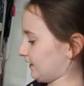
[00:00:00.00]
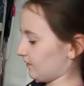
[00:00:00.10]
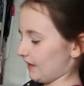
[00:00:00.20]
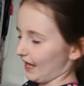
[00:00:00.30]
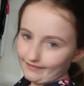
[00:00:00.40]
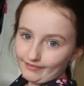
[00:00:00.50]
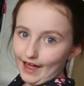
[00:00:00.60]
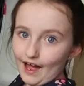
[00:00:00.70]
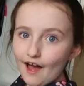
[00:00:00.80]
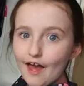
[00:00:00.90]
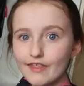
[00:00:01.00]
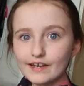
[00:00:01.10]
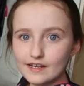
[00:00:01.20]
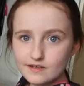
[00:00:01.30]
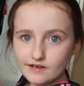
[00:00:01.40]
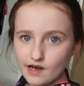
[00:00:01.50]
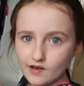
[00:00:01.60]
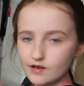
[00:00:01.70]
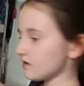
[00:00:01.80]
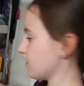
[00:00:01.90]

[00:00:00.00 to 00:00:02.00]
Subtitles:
like that, and then it's done.